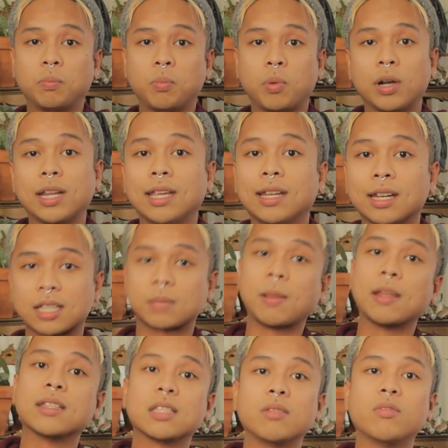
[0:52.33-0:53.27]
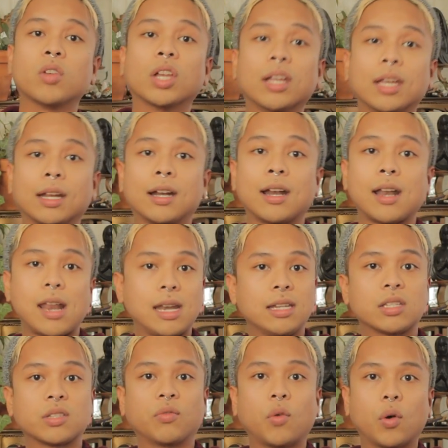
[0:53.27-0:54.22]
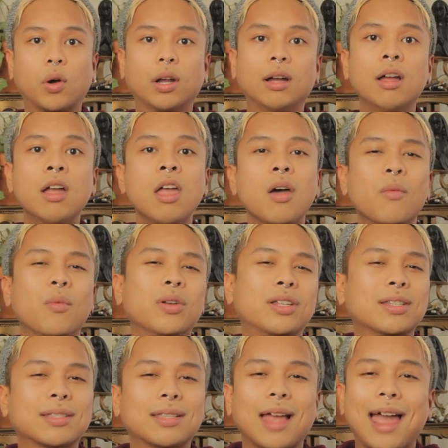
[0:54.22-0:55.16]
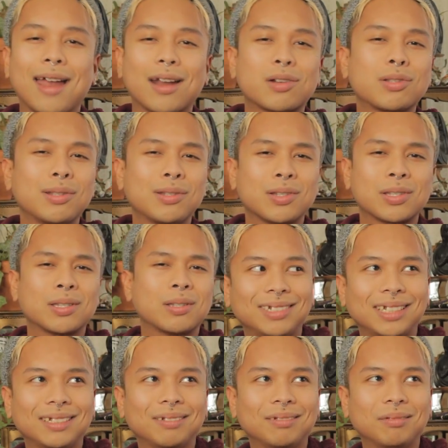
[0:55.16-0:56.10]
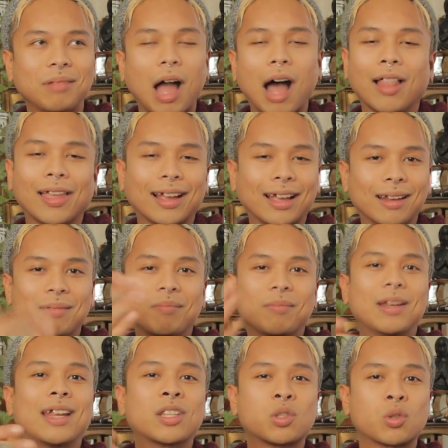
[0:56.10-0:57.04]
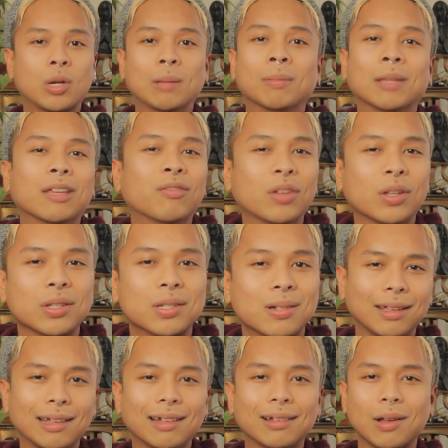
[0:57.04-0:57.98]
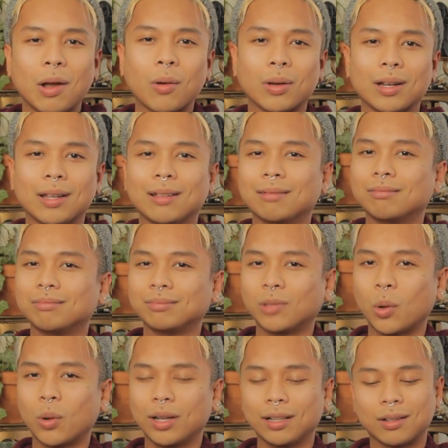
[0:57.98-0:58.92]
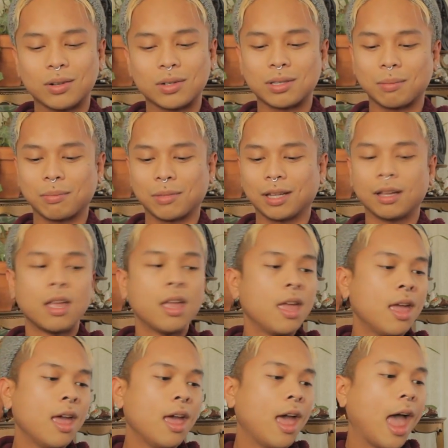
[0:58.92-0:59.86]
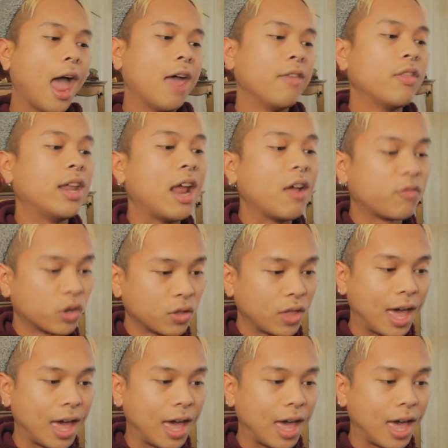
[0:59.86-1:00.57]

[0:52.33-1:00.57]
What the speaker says: pretty inexpensive. You can get it at any Sephora, which is actually just like an extremely filtering coconut oil or something. And then after